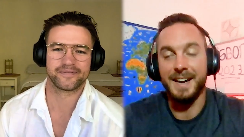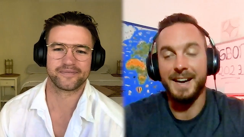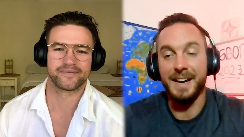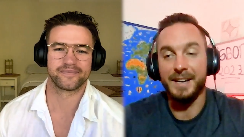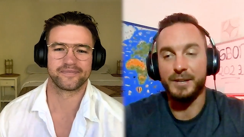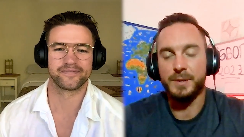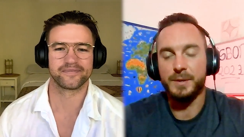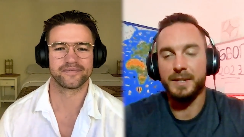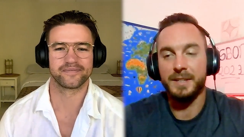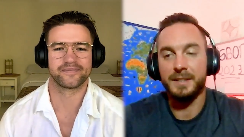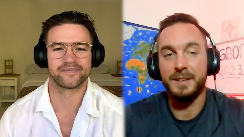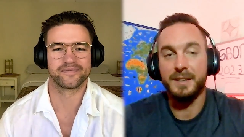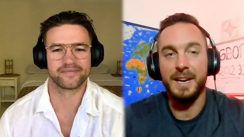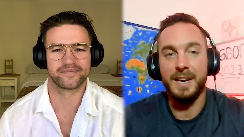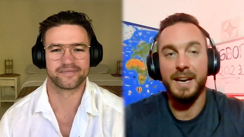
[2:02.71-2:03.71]
Speaker 1: I
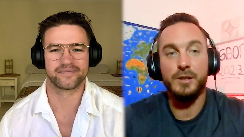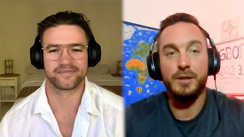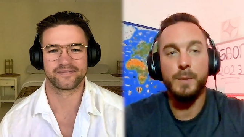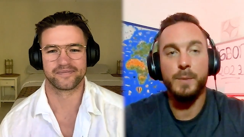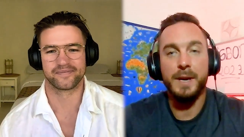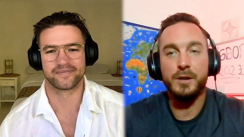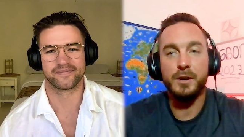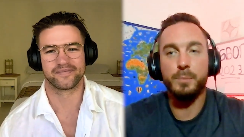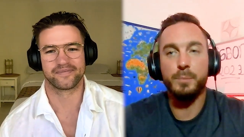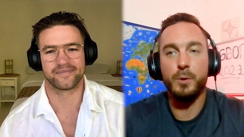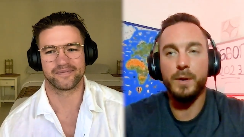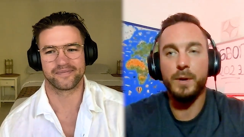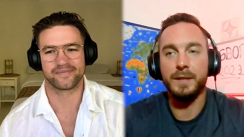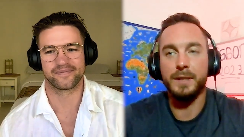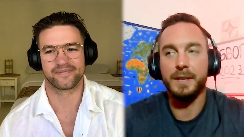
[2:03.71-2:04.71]
agree. And you made a good
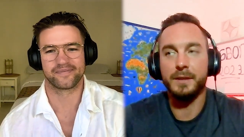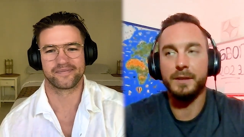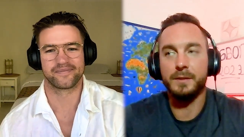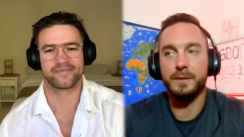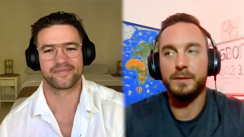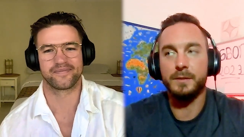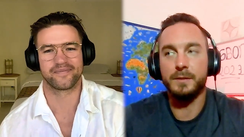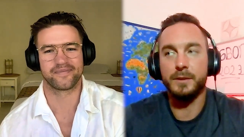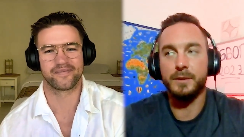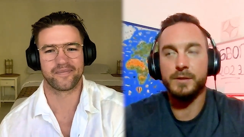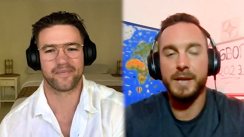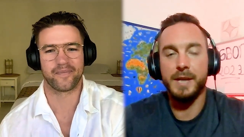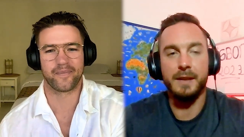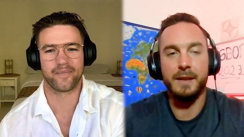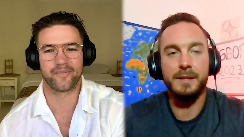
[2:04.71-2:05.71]
point. Like
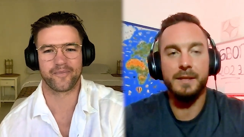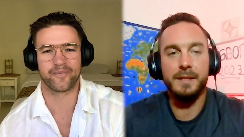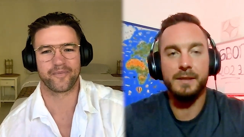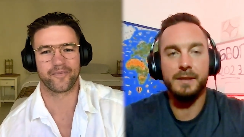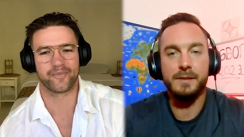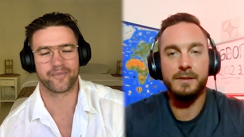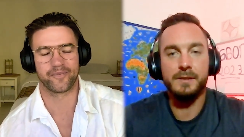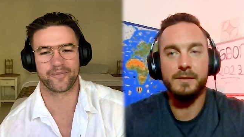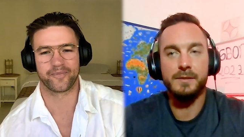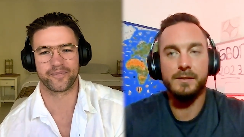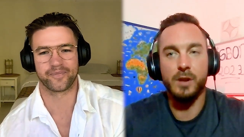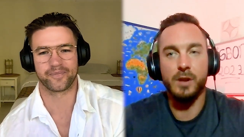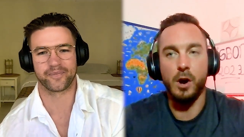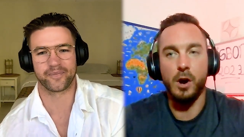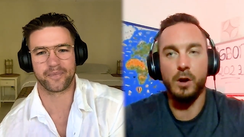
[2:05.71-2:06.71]
there's
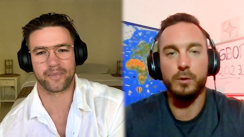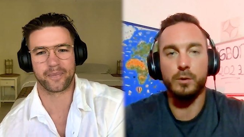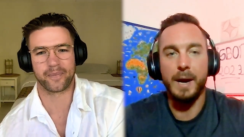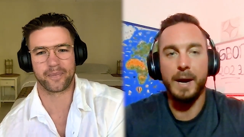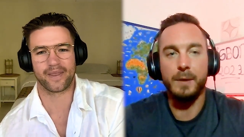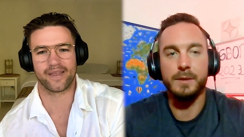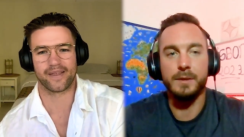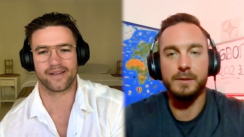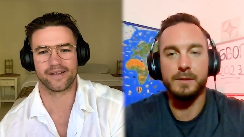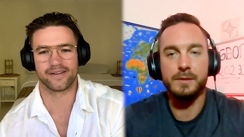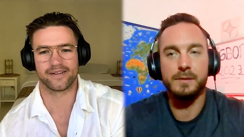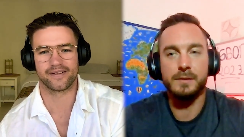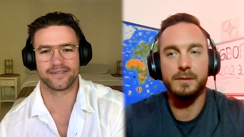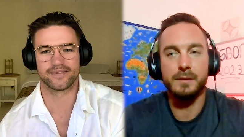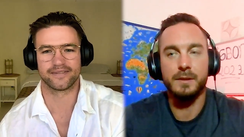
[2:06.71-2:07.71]
aliens all around
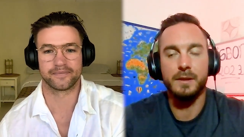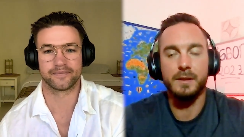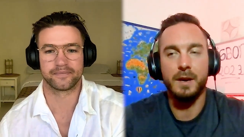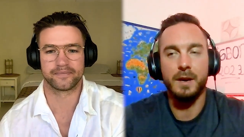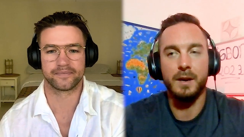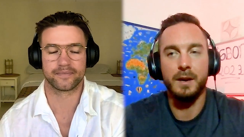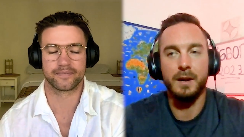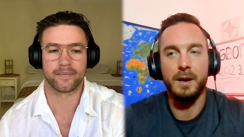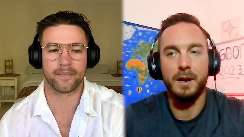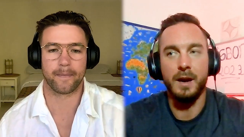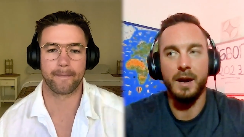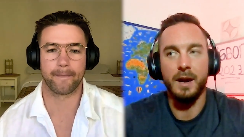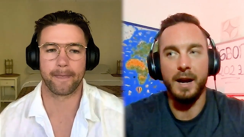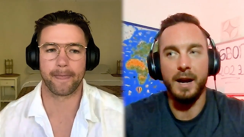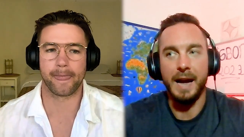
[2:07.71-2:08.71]
us.
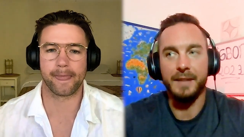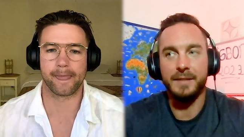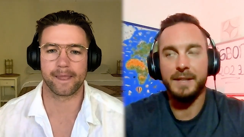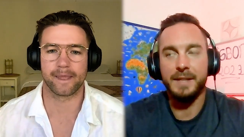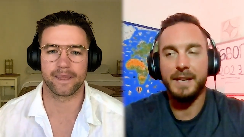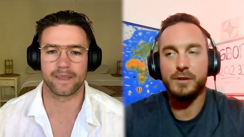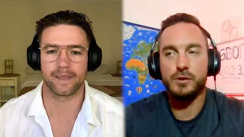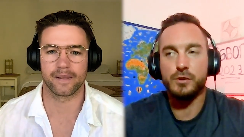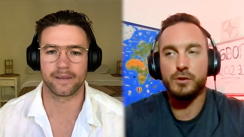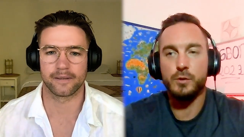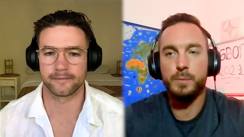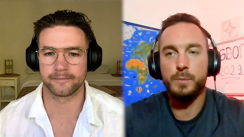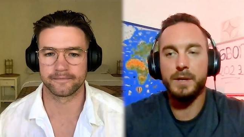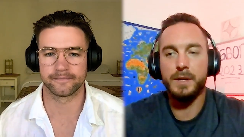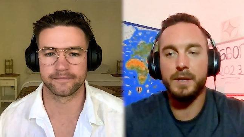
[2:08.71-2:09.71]
I, I think that's
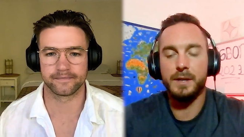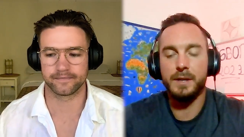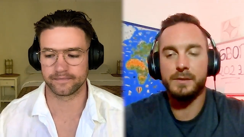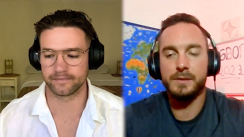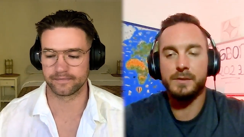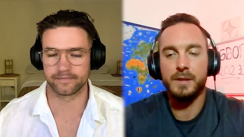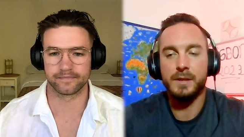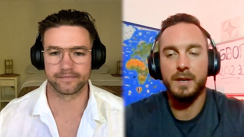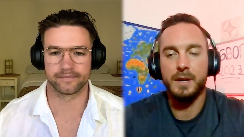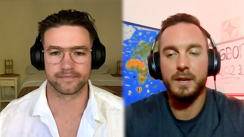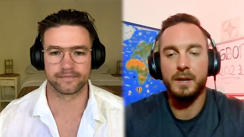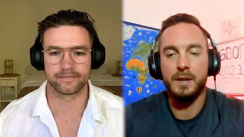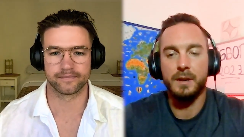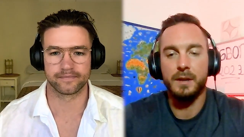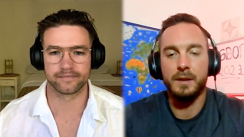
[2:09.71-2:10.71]
true because
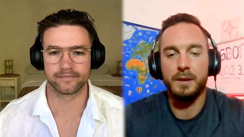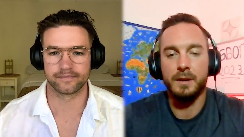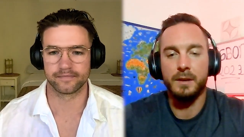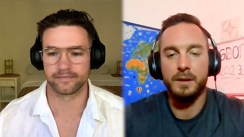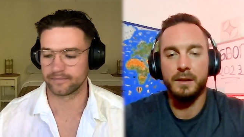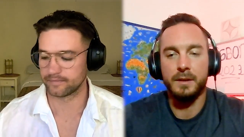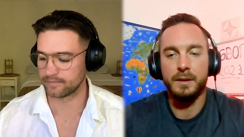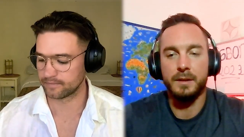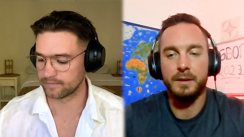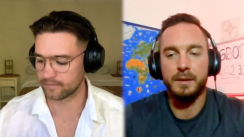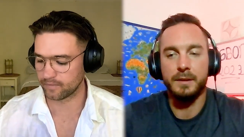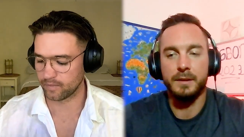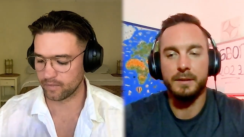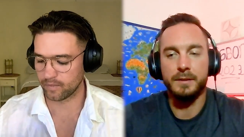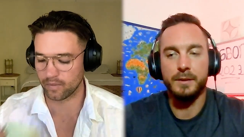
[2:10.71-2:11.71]

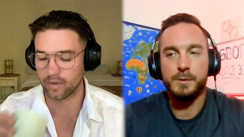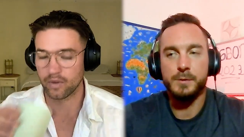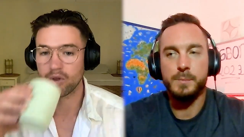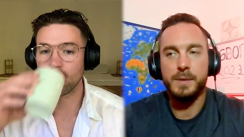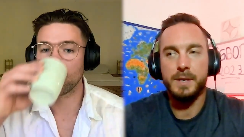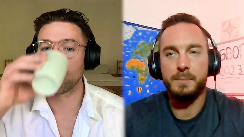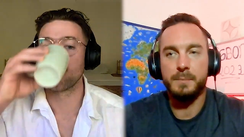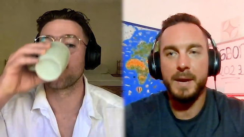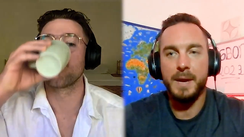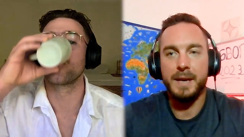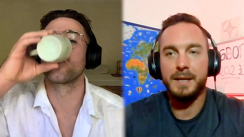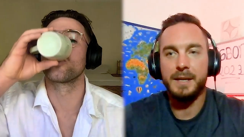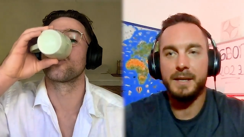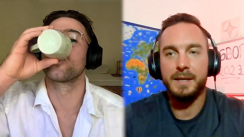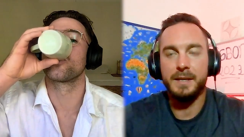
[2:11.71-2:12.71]
there's been
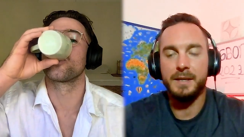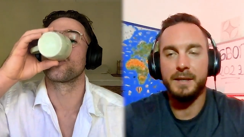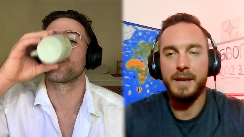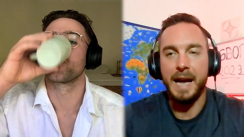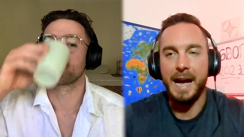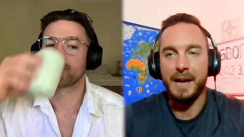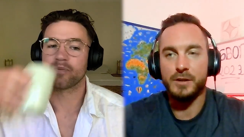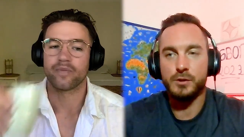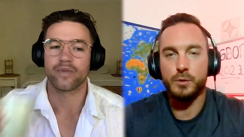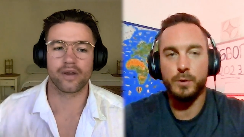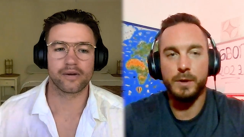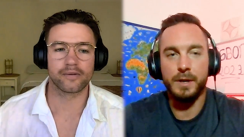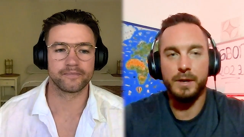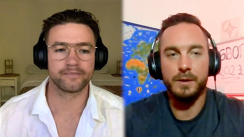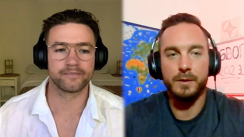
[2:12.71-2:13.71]
many
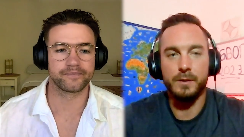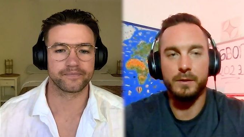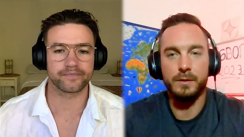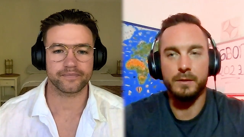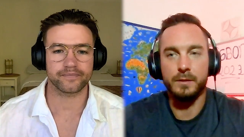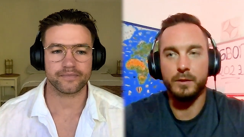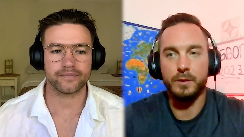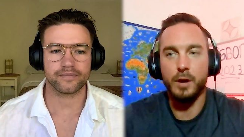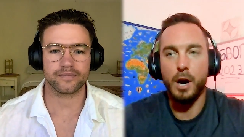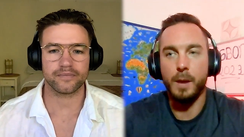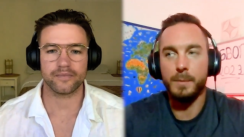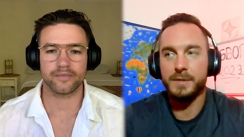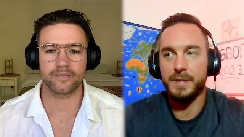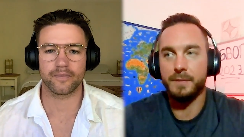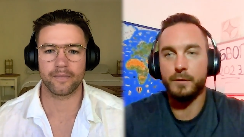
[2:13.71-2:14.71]
asteroid or, or
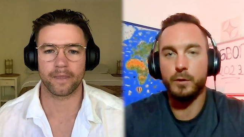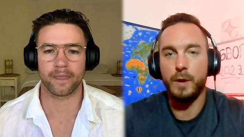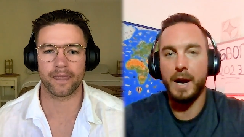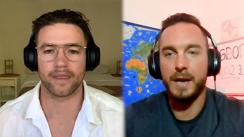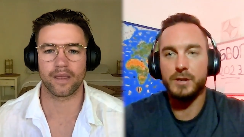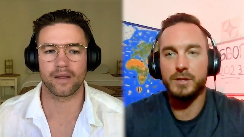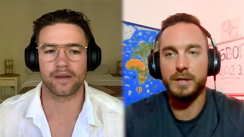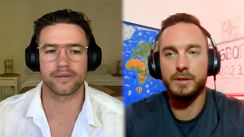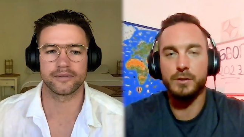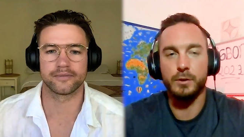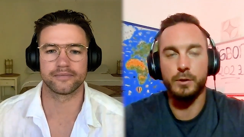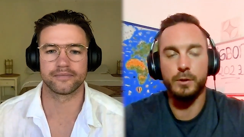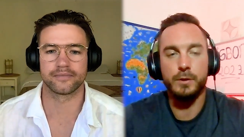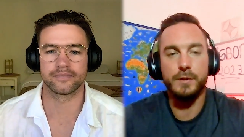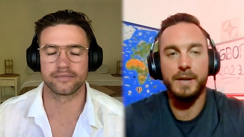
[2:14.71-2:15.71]
comets that have crashed
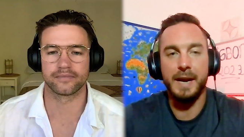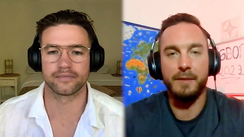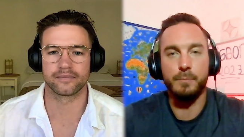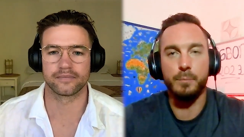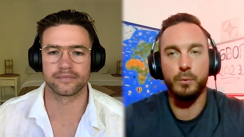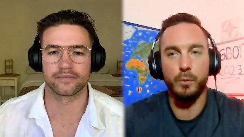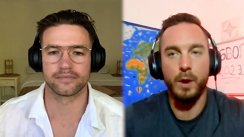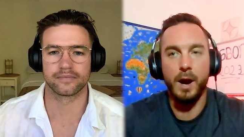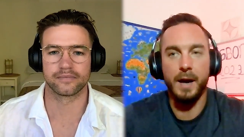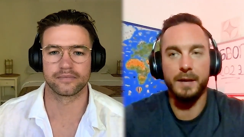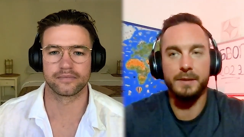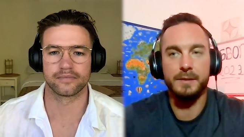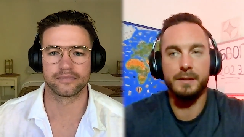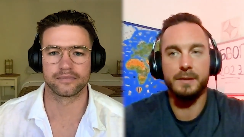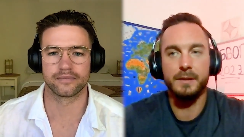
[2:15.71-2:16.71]
into Earth that have
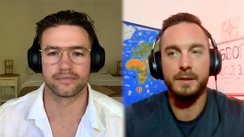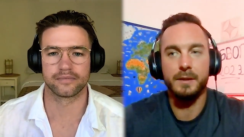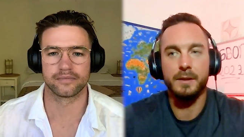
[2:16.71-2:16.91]
brought